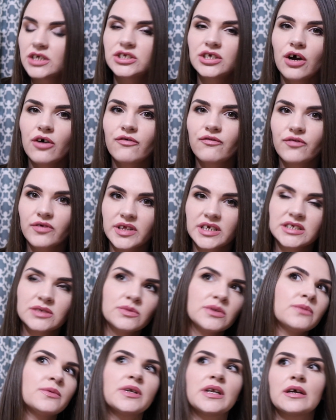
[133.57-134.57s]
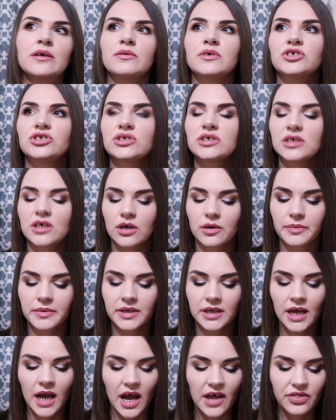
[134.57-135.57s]
So for this one, when I originally
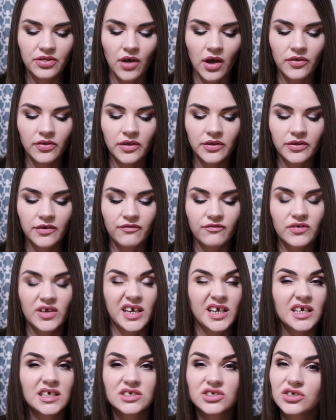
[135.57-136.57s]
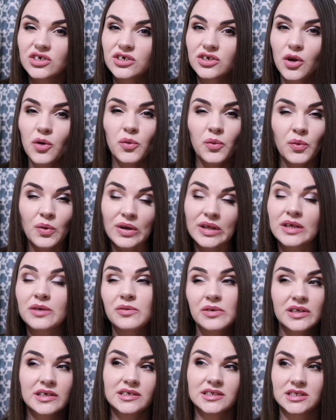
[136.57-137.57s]
opened it, I thought that the flakies looked really,
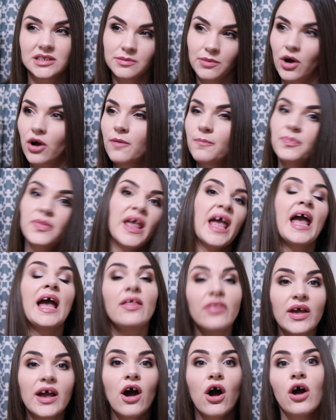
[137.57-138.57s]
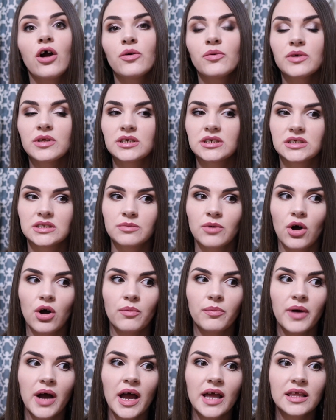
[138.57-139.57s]
really small, and they are really
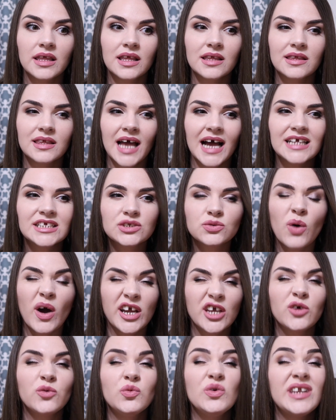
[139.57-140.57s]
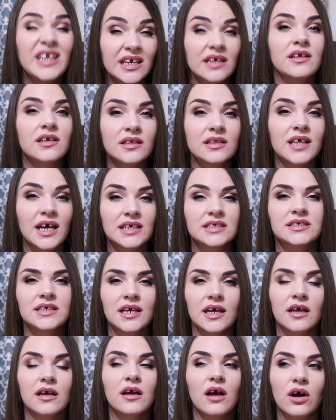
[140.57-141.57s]
small, but that's why you need that
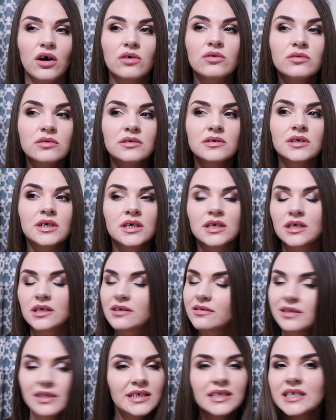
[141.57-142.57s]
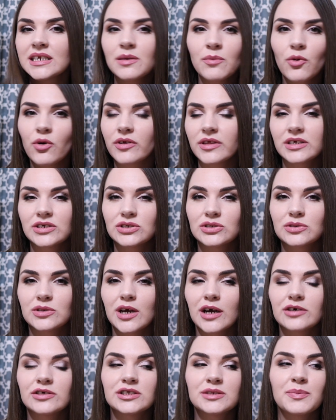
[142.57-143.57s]
second coat. You don't need any more than two
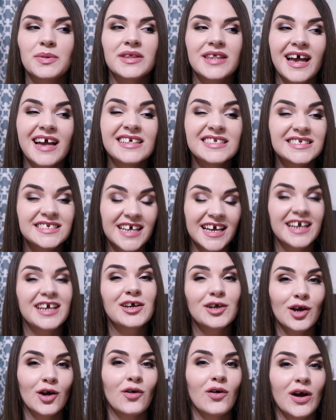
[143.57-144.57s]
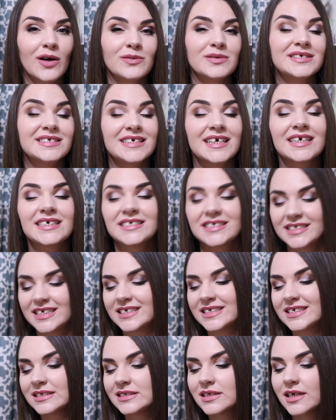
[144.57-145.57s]
coats, but that second coat I would say is
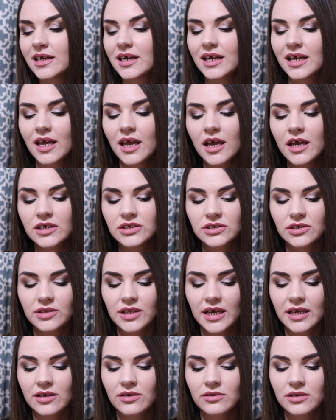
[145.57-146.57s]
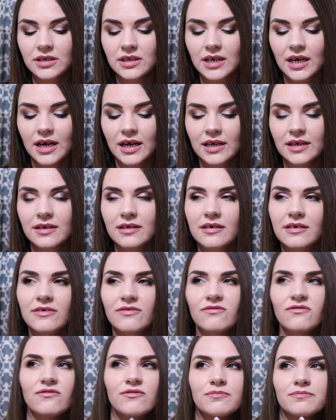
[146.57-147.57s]
necessary so that you can kind
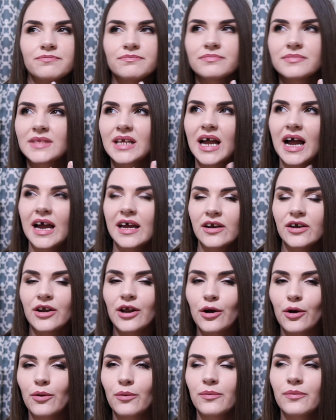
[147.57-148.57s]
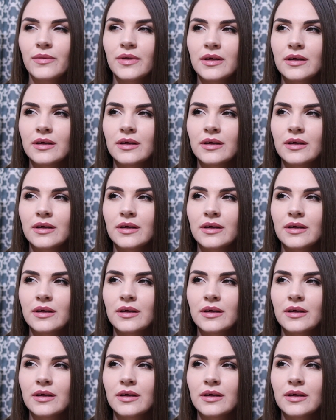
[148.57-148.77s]
of, I don't know,